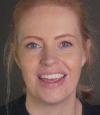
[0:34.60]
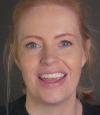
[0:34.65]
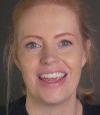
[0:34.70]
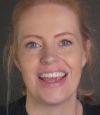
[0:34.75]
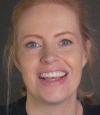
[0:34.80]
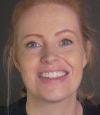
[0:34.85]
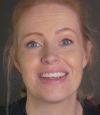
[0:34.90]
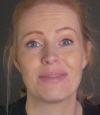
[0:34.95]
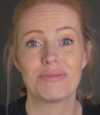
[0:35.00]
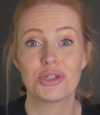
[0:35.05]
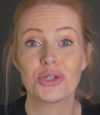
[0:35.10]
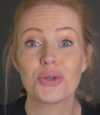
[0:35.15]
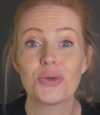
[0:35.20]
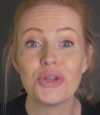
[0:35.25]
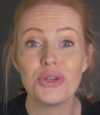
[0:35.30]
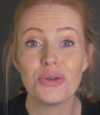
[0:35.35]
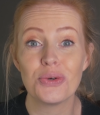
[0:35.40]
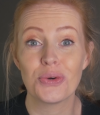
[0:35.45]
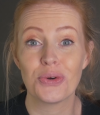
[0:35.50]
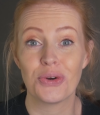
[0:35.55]
As I'm sure
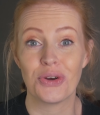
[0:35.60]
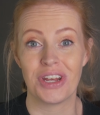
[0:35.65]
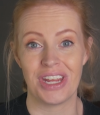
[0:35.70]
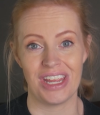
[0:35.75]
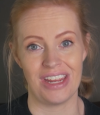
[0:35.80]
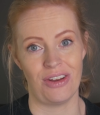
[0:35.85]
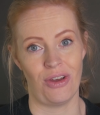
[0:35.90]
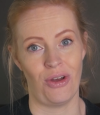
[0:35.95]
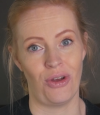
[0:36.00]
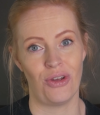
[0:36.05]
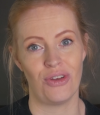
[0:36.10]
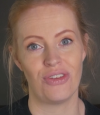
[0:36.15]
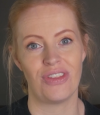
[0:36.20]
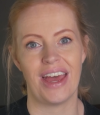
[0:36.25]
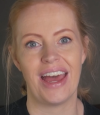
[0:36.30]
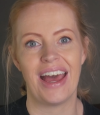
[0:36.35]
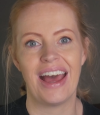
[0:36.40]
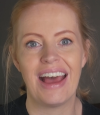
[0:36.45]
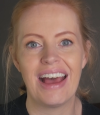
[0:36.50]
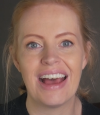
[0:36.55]
you already know, the
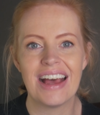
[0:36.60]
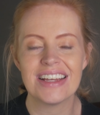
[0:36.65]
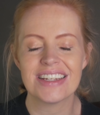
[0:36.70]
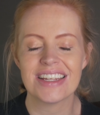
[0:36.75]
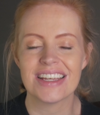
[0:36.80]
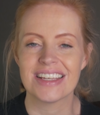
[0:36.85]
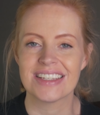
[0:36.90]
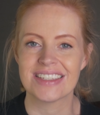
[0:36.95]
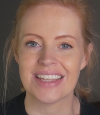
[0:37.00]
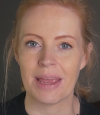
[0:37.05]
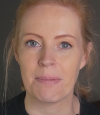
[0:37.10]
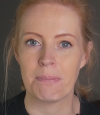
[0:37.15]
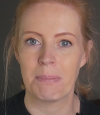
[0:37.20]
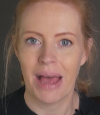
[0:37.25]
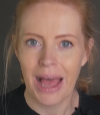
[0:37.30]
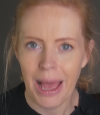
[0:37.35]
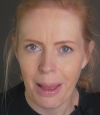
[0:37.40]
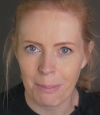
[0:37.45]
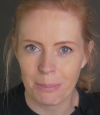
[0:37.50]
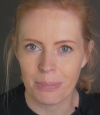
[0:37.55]
heart is a
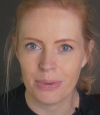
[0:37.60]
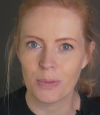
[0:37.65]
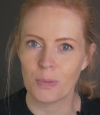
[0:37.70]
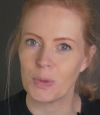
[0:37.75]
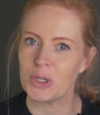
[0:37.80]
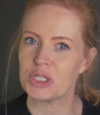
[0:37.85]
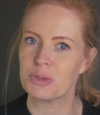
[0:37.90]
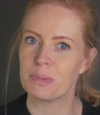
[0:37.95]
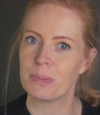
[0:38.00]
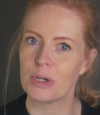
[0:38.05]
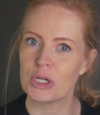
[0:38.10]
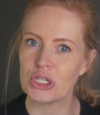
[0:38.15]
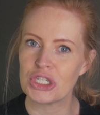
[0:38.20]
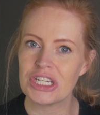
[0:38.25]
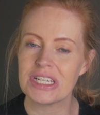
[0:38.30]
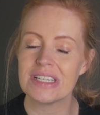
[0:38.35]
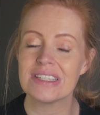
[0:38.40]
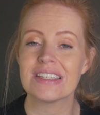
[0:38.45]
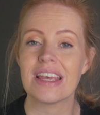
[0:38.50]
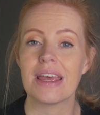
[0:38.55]
pump which
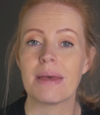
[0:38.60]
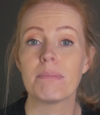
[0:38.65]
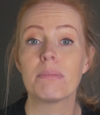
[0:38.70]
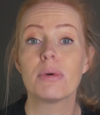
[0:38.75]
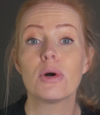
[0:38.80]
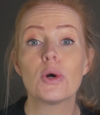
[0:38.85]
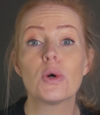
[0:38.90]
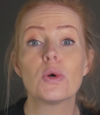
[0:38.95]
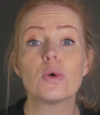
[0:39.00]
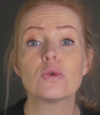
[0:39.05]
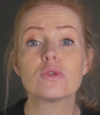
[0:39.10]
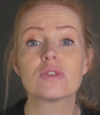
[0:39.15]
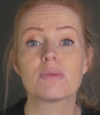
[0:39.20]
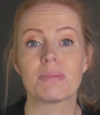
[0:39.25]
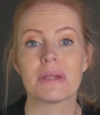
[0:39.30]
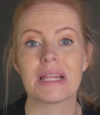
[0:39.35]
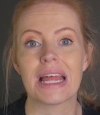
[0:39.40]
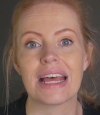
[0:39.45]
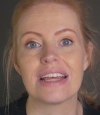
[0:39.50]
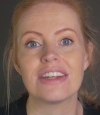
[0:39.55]
pushes and pulls
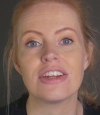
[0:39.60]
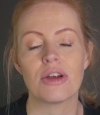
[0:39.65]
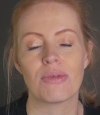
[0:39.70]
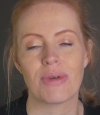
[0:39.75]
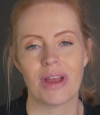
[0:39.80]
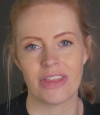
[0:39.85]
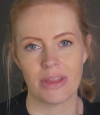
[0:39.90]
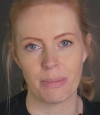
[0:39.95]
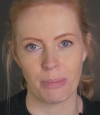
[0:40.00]
blood around the